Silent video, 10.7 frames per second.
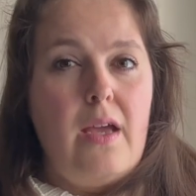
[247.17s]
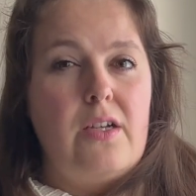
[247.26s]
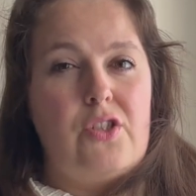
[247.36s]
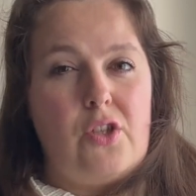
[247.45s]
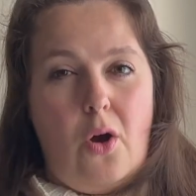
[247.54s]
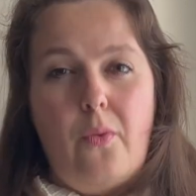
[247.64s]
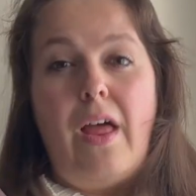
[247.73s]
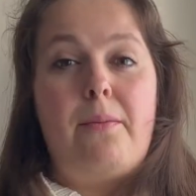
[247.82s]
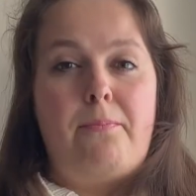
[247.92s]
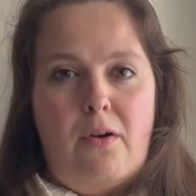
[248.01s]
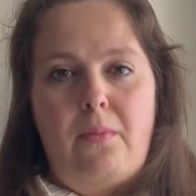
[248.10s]
So
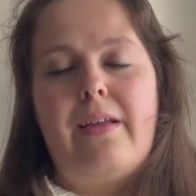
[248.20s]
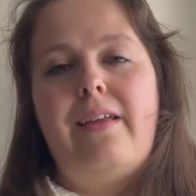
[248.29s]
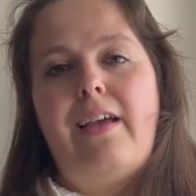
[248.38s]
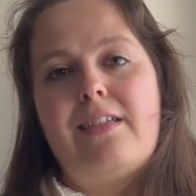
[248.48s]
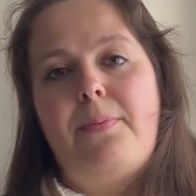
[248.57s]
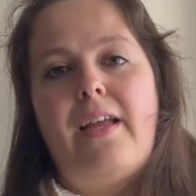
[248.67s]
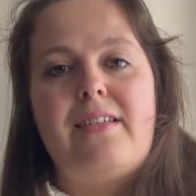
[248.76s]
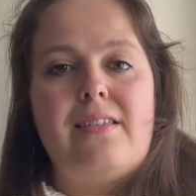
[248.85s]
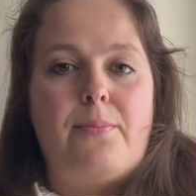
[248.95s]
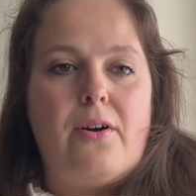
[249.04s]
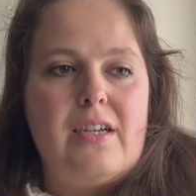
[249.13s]
that probably explains
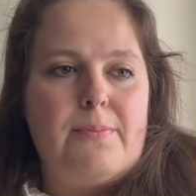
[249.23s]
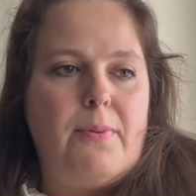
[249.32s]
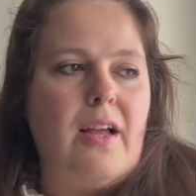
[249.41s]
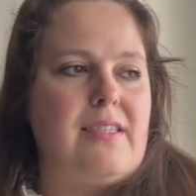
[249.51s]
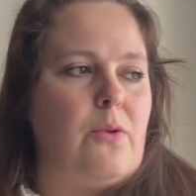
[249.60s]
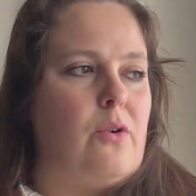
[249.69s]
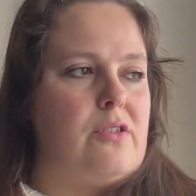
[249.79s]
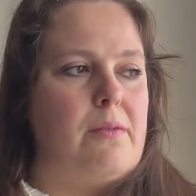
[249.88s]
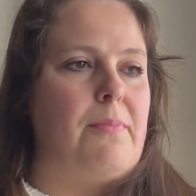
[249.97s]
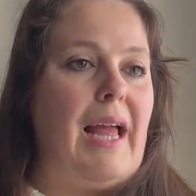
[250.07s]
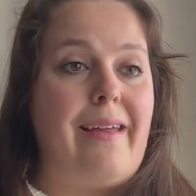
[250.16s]
the price. Plus it
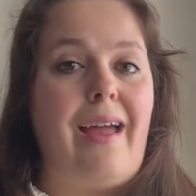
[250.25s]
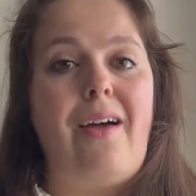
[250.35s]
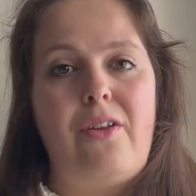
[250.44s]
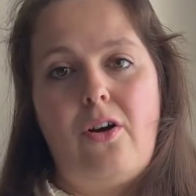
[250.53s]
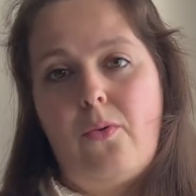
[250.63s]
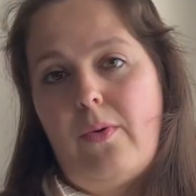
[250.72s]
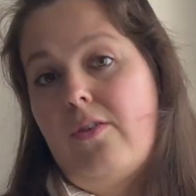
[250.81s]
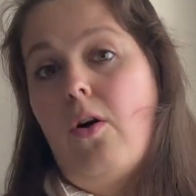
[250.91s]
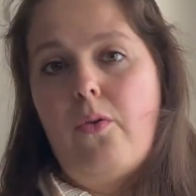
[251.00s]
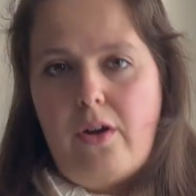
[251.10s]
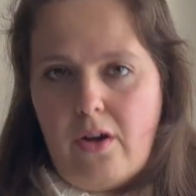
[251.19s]
wasn't black caviar with
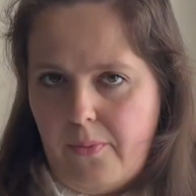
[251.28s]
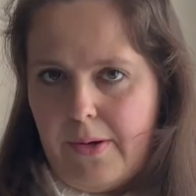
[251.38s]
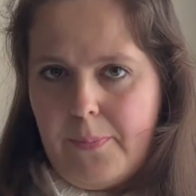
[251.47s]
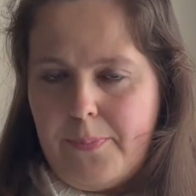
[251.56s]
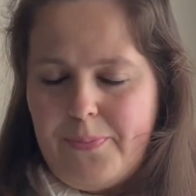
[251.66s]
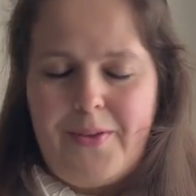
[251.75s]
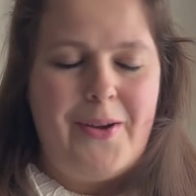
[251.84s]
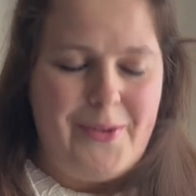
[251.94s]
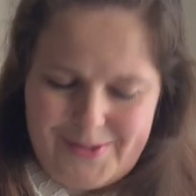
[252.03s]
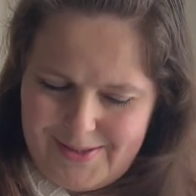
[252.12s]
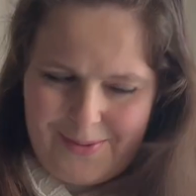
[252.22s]
gold hardware
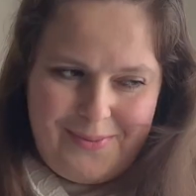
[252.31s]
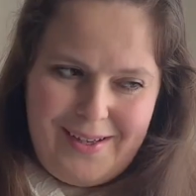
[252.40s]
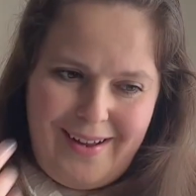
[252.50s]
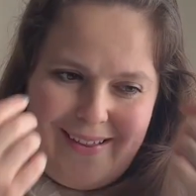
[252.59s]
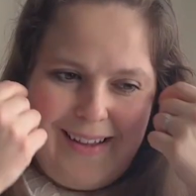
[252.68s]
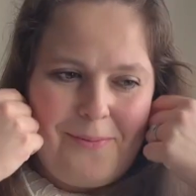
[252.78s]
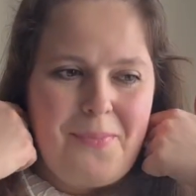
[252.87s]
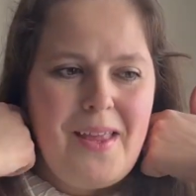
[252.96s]
or something like that.